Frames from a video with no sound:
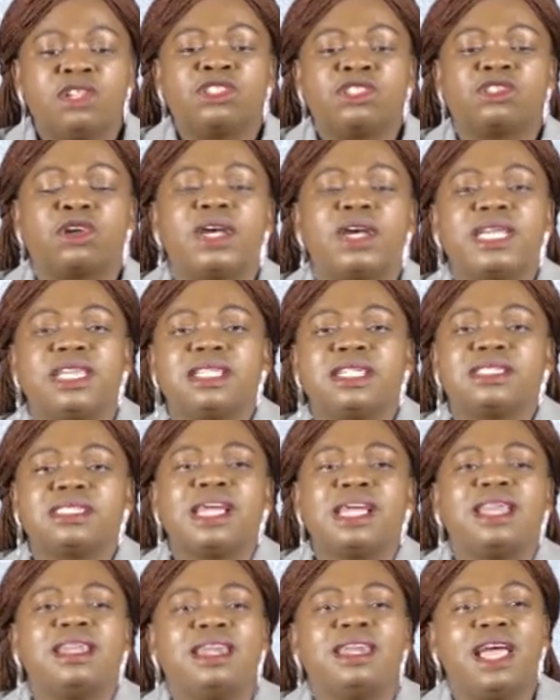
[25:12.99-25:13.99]
So it is
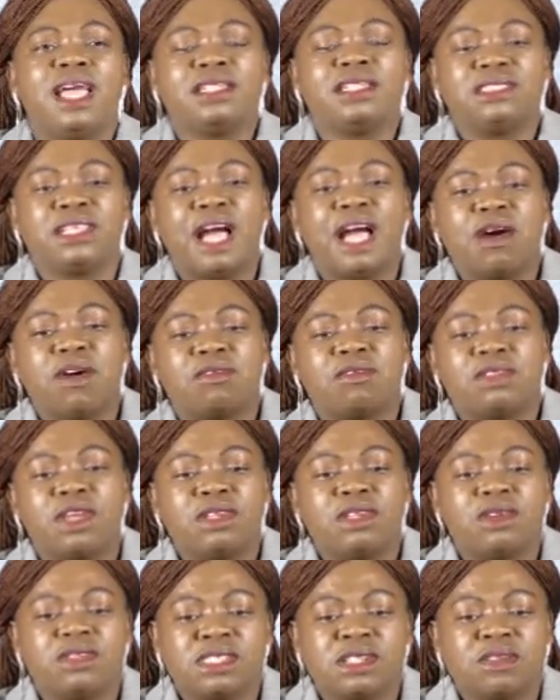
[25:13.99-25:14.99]
the nature of
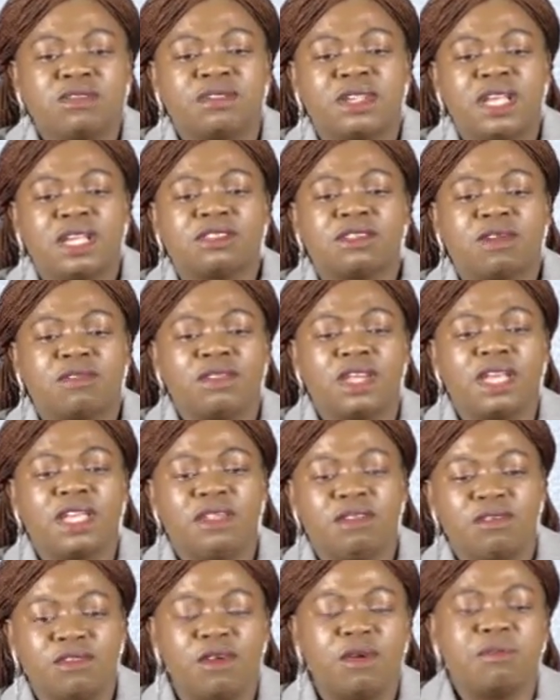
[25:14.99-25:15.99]
the usefulness of
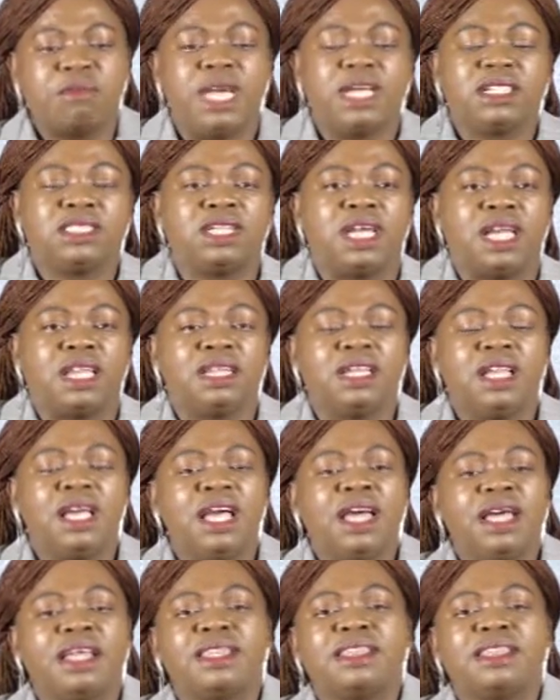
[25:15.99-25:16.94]
the information